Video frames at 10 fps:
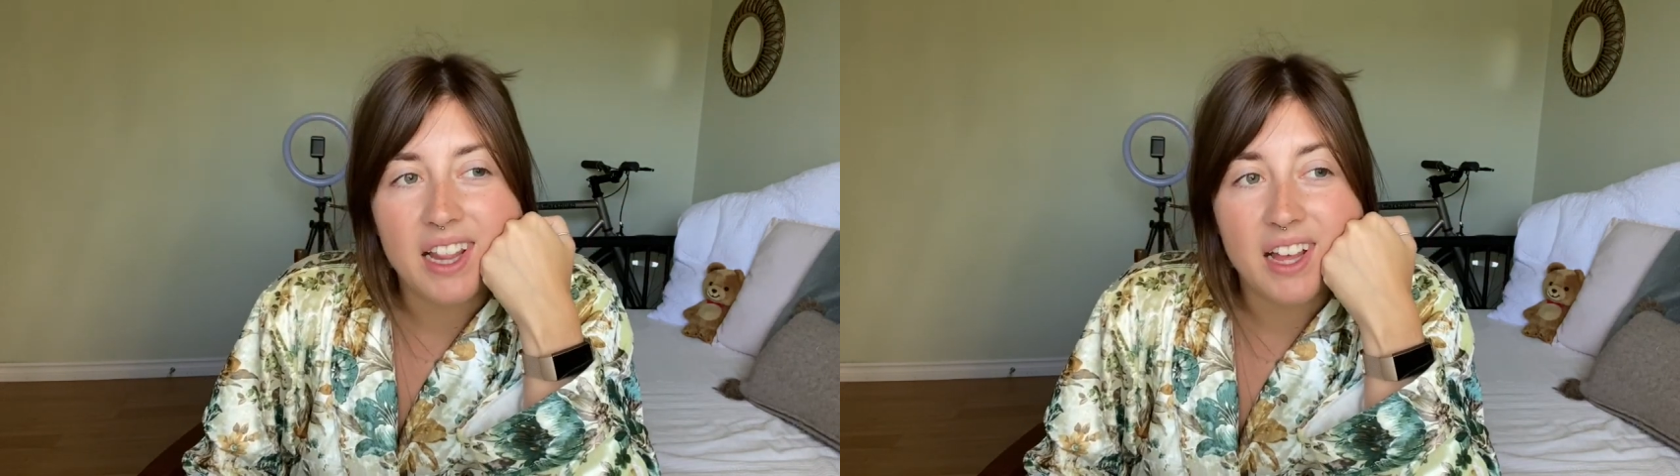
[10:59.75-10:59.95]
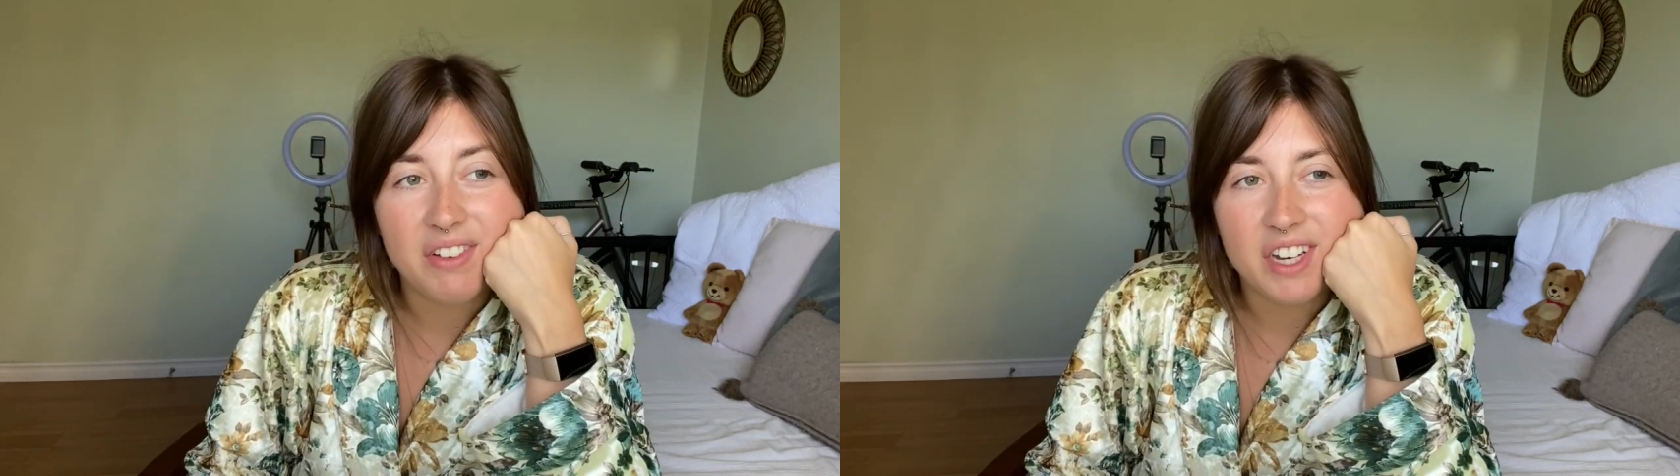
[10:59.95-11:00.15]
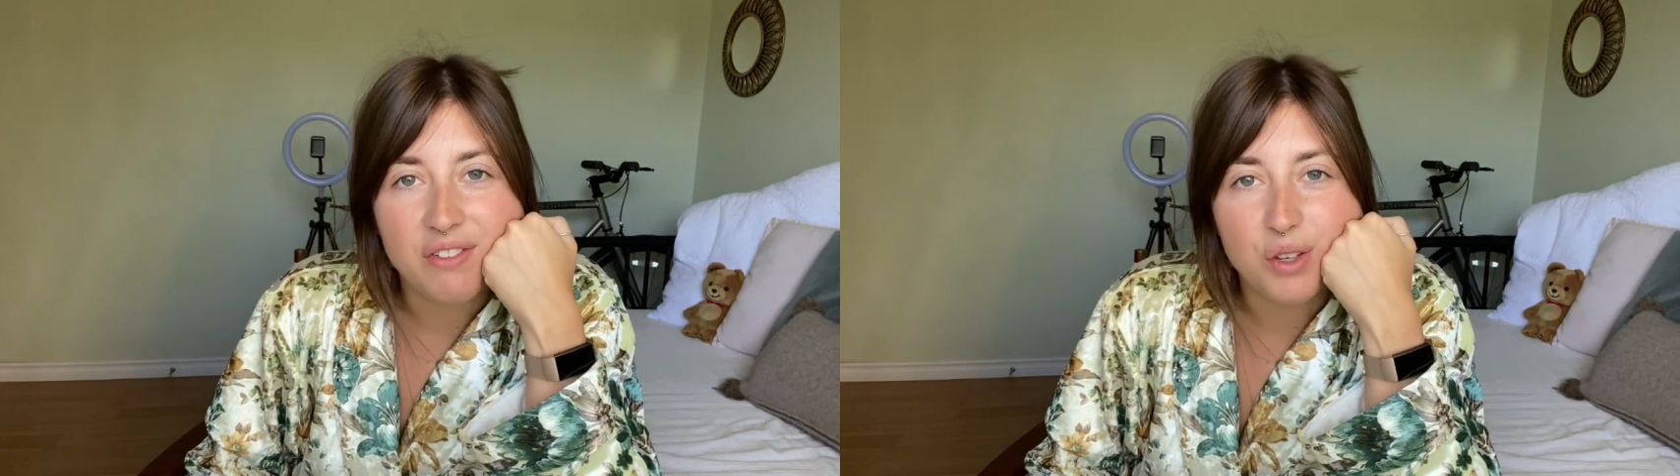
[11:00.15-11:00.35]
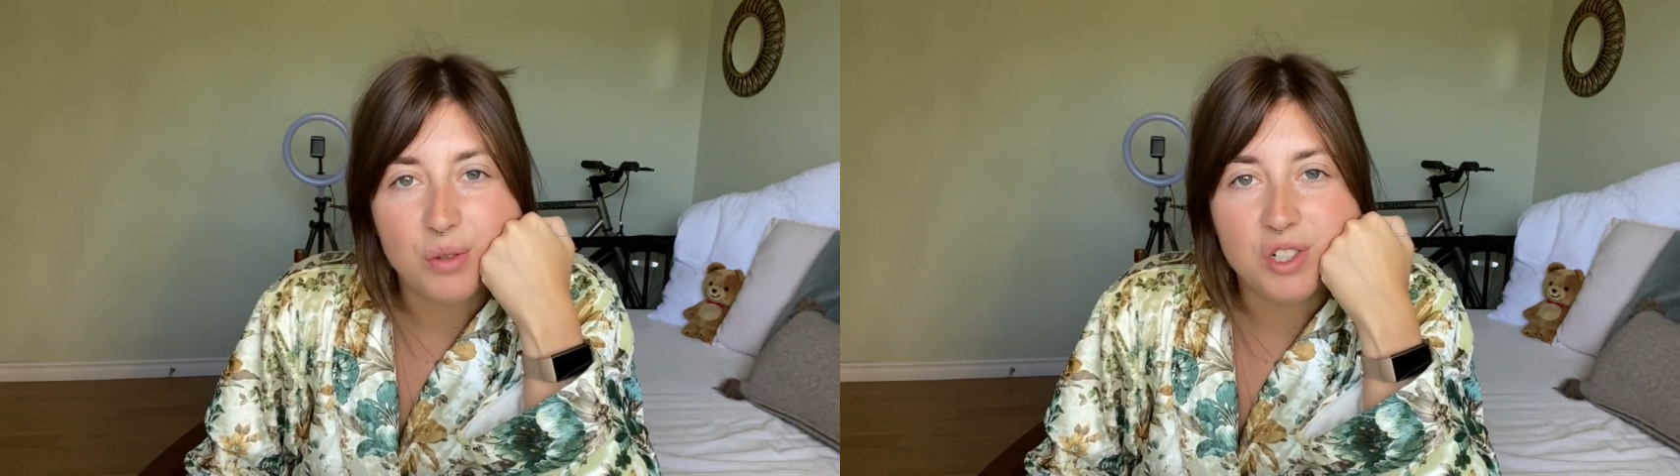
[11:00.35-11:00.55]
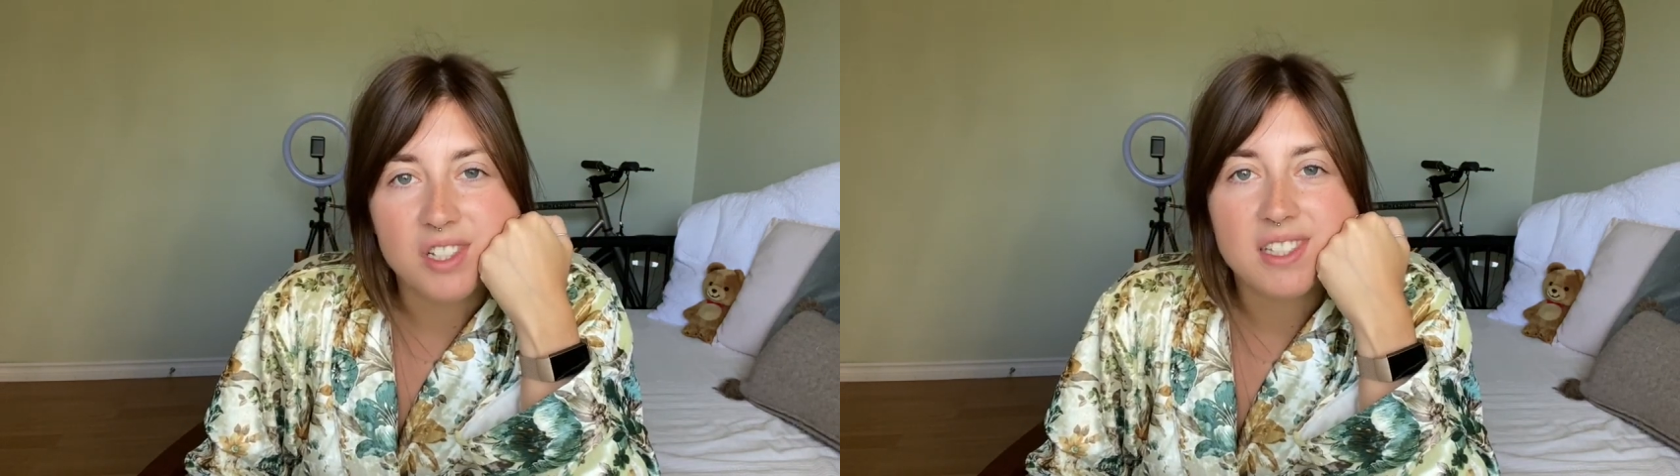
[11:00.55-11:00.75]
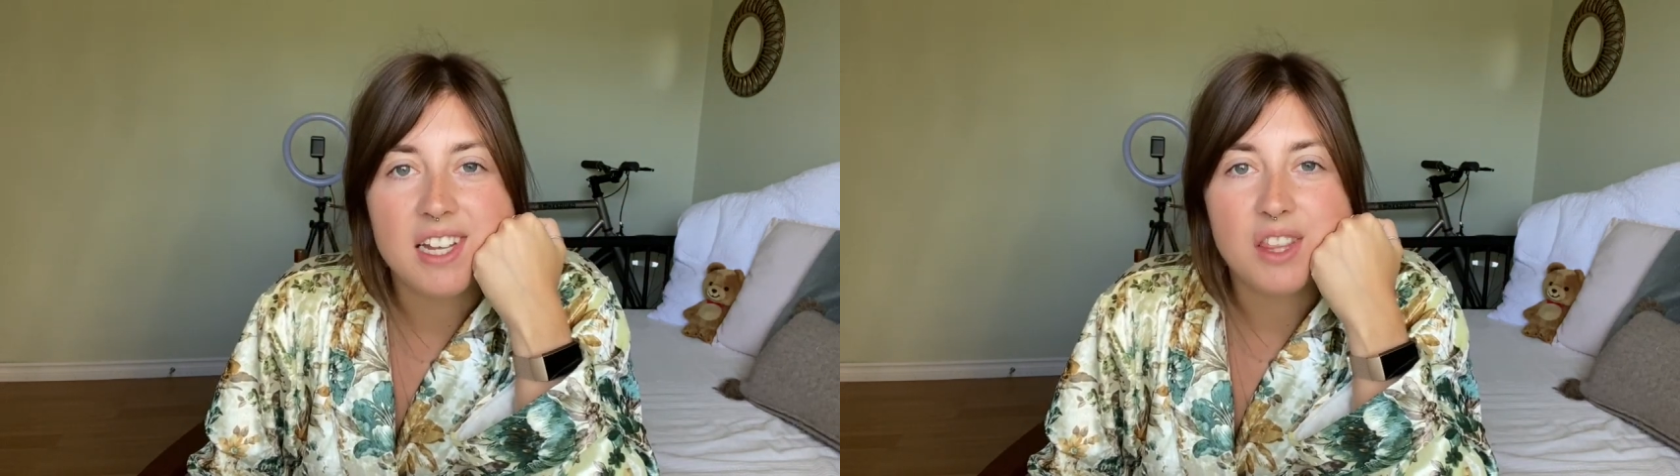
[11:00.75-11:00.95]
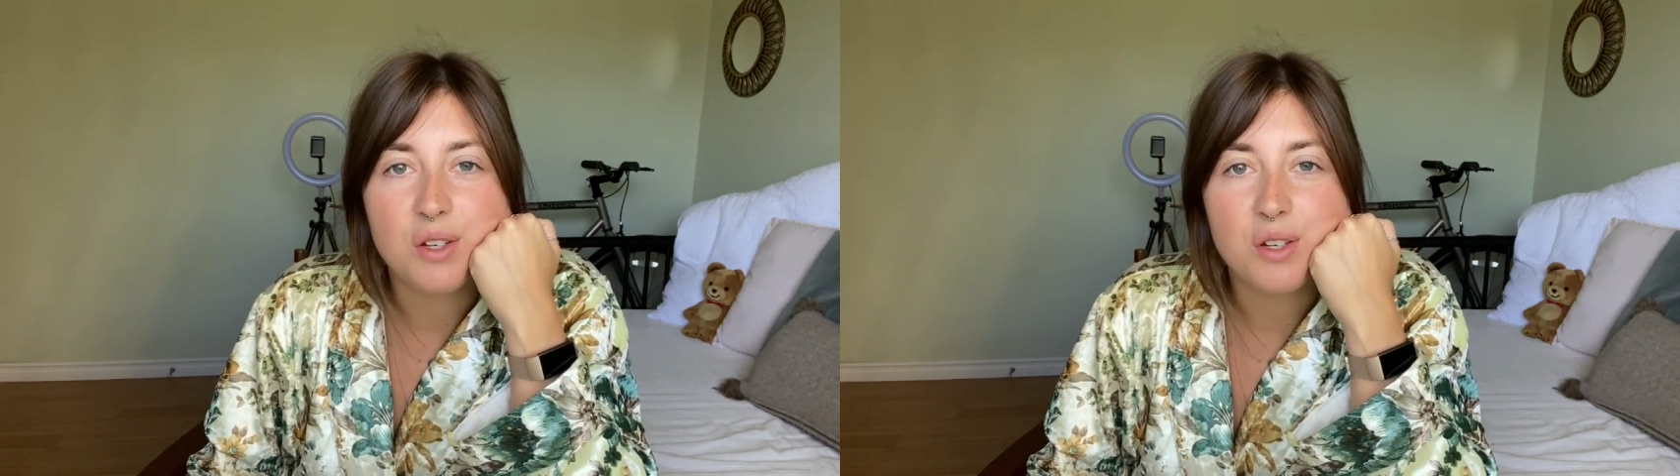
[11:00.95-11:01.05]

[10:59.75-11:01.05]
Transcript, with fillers: it if you just hit those